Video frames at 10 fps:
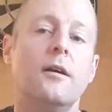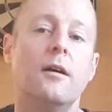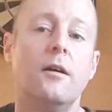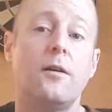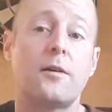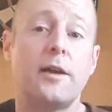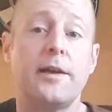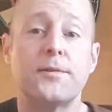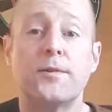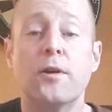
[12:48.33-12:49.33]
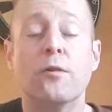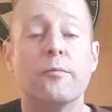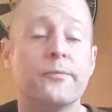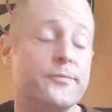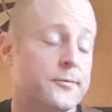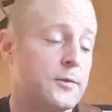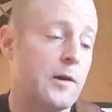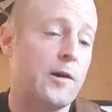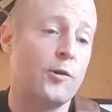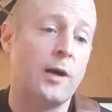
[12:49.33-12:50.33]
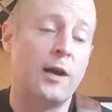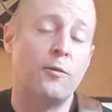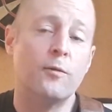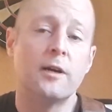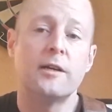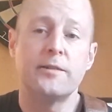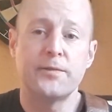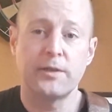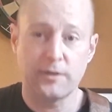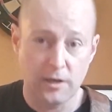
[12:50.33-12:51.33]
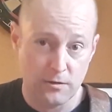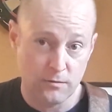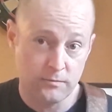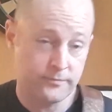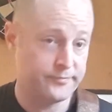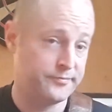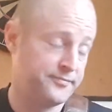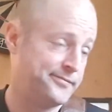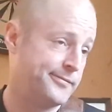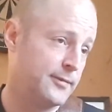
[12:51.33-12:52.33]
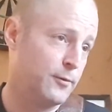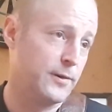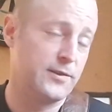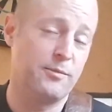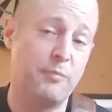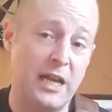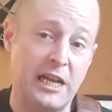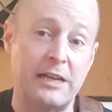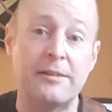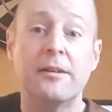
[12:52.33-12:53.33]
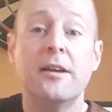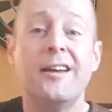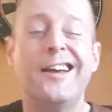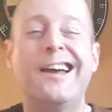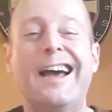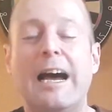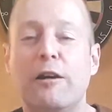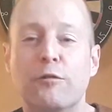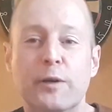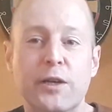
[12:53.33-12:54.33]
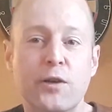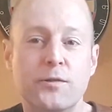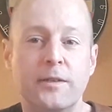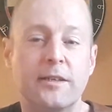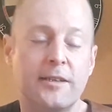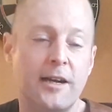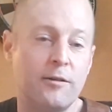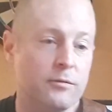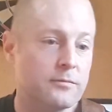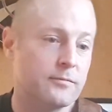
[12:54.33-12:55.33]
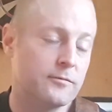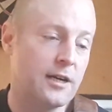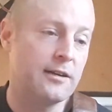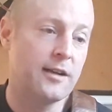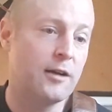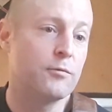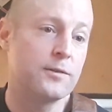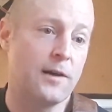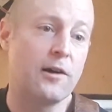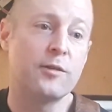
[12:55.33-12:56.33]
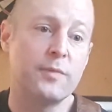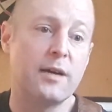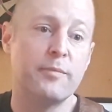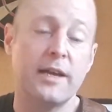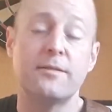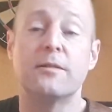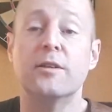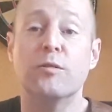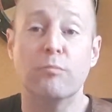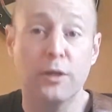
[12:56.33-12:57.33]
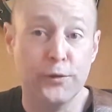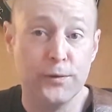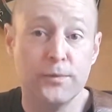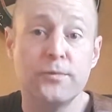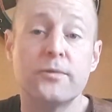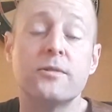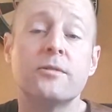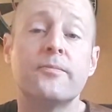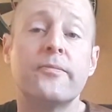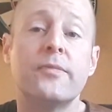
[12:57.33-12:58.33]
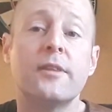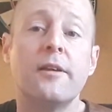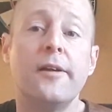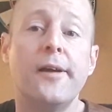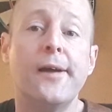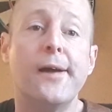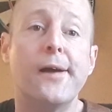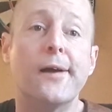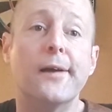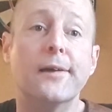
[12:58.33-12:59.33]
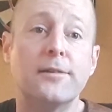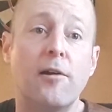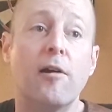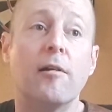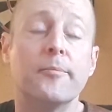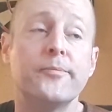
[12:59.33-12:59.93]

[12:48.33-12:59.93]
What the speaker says: Okay, so turnaround, where does it go? What does it mean? How are we using it? Now, right now we're talking about basically the blues guitar.